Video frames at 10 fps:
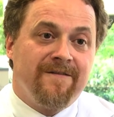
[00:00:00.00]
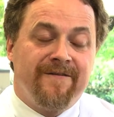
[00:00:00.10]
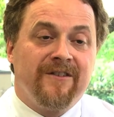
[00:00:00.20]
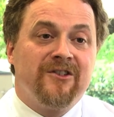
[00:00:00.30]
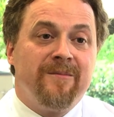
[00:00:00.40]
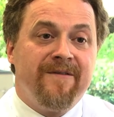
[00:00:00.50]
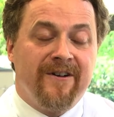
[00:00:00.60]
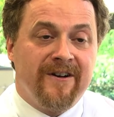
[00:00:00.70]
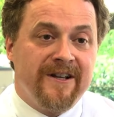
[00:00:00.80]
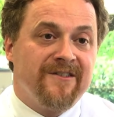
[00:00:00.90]
felt to be
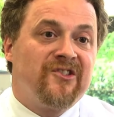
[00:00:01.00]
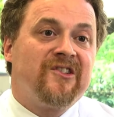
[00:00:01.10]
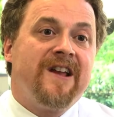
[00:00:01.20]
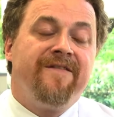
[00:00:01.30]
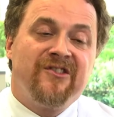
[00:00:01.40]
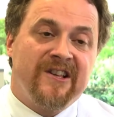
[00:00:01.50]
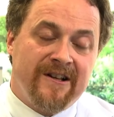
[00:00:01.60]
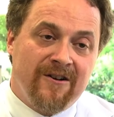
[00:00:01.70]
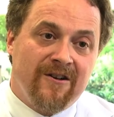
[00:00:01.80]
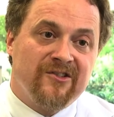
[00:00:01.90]
very unsafe as they
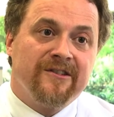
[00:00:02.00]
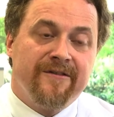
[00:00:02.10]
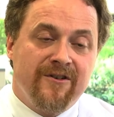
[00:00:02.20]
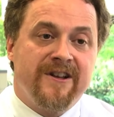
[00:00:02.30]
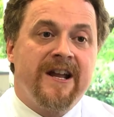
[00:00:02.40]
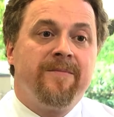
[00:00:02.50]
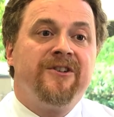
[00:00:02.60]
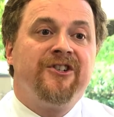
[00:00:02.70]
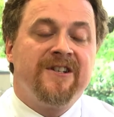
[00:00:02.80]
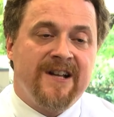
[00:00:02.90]
can cause liver
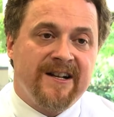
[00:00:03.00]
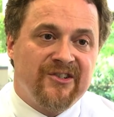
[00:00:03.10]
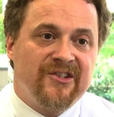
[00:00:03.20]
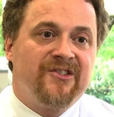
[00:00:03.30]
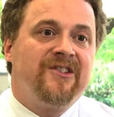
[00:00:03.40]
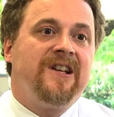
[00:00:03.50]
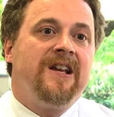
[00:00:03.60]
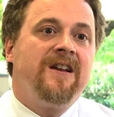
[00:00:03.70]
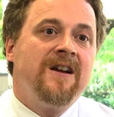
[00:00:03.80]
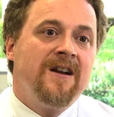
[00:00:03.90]
damage and toxicity.